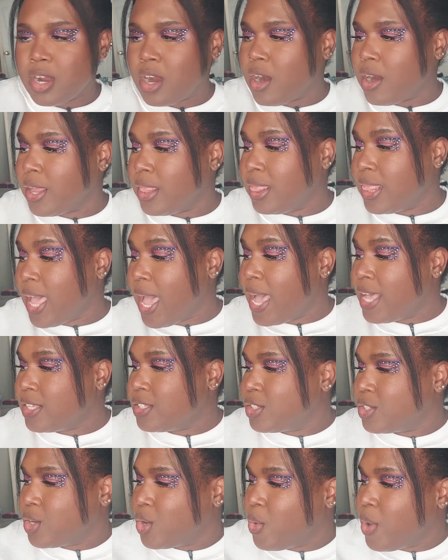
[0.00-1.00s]
our
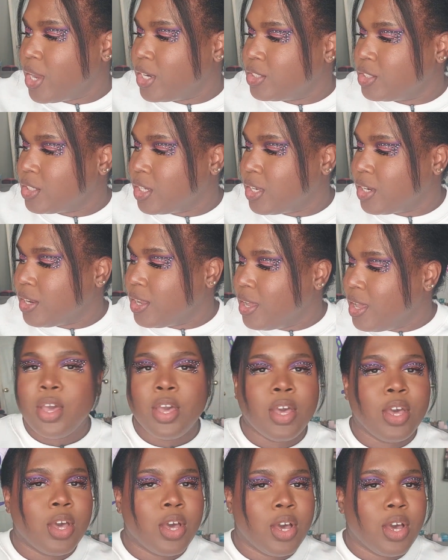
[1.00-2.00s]
last question.
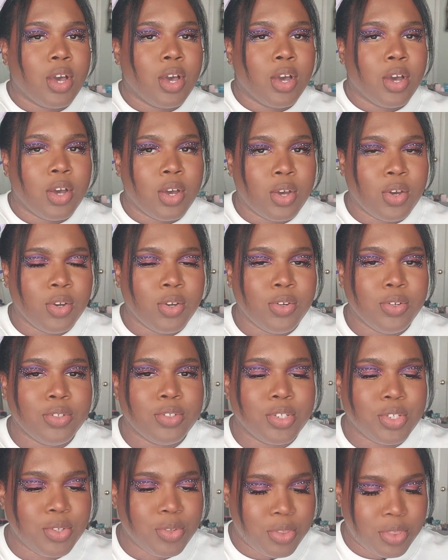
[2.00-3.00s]
Who
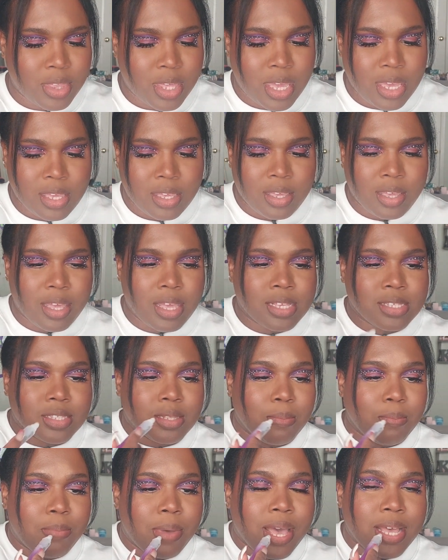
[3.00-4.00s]
do you think is
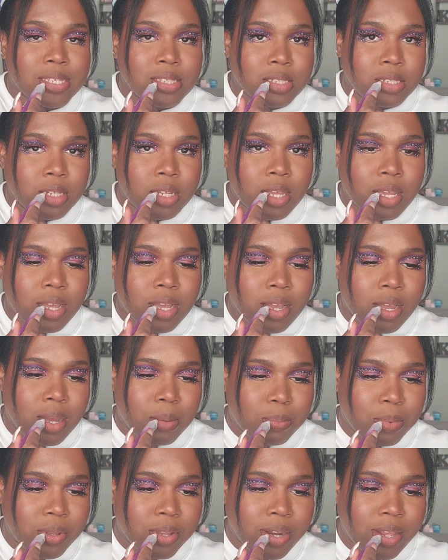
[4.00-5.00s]
the best
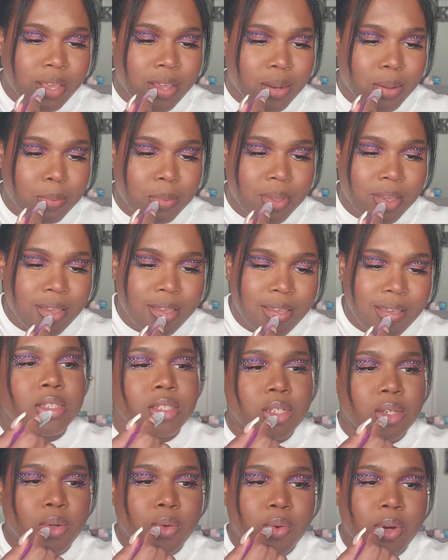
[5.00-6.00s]
couple in anime?
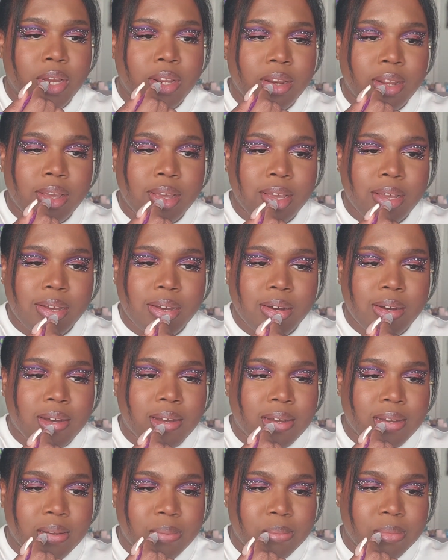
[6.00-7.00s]
So right now,
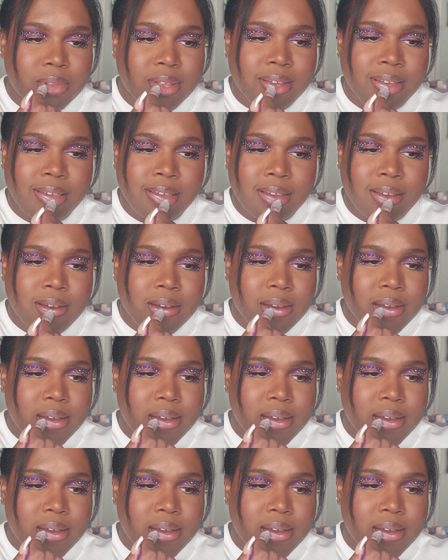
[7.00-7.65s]
I'm like,